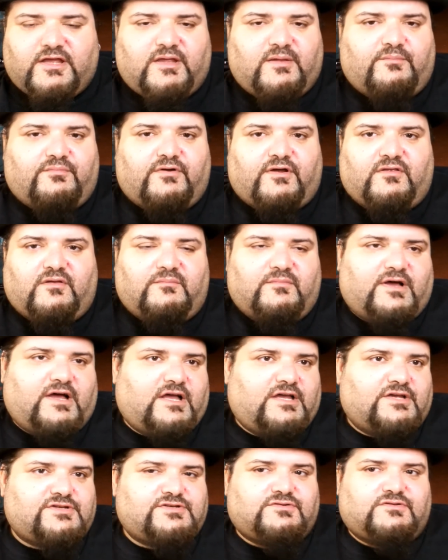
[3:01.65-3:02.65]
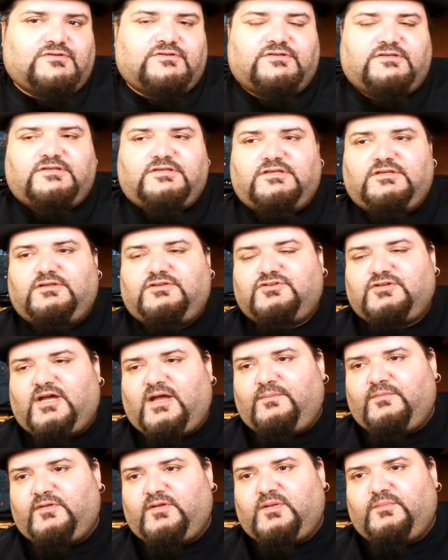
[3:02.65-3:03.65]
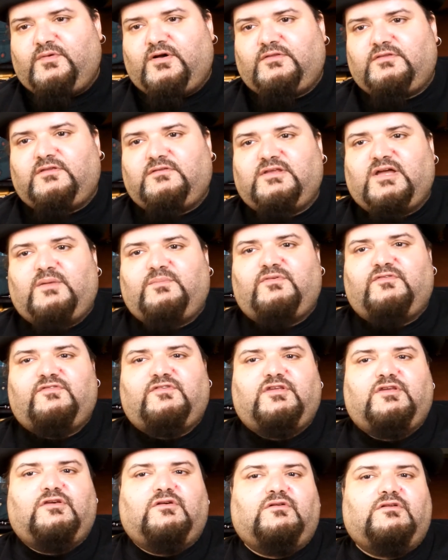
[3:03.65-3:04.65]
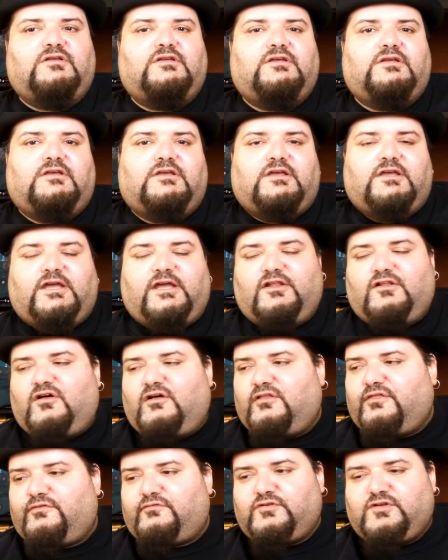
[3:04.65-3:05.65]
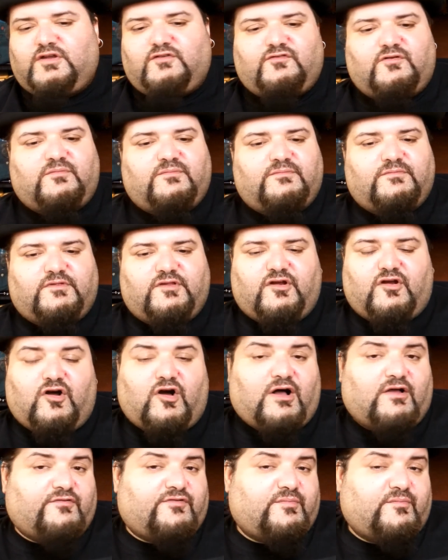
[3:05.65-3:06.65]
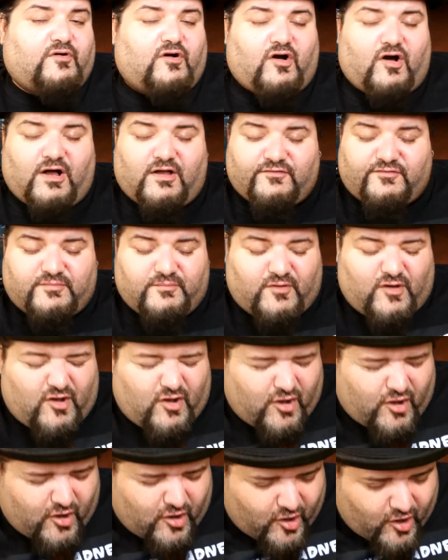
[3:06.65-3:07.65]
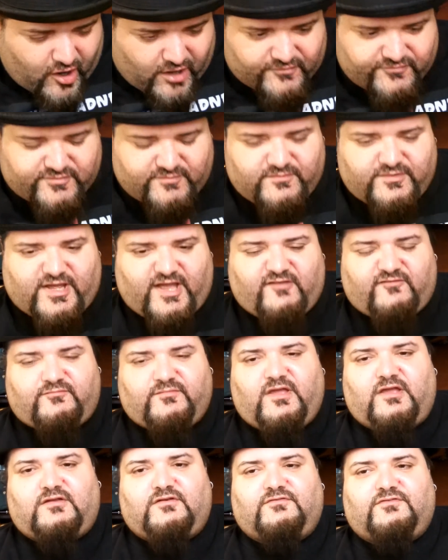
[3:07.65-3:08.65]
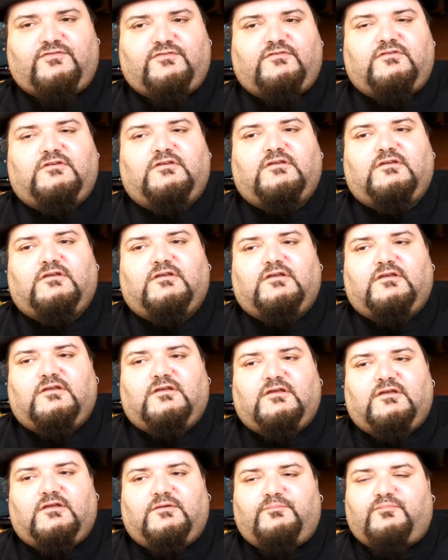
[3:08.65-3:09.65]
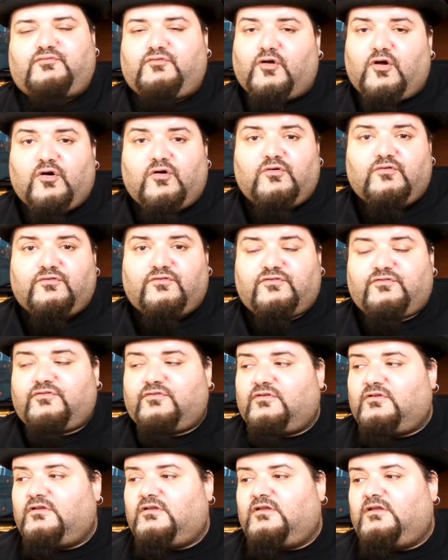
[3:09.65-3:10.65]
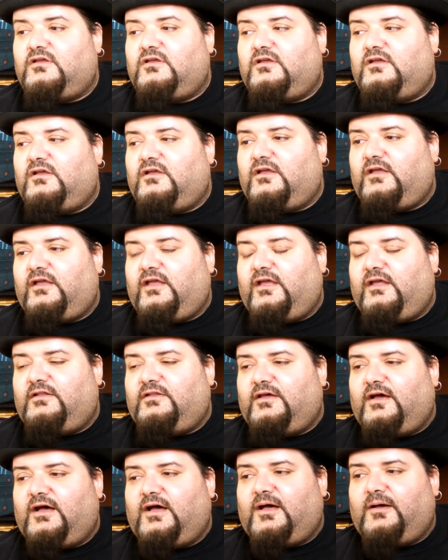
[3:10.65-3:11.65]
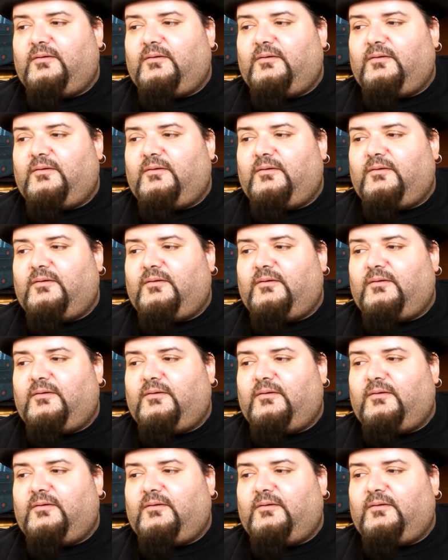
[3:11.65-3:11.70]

And Brother Marshall, he chimed in about the type of steel. And all three of them, they're awesome, awesome, awesome knife makers, pros, and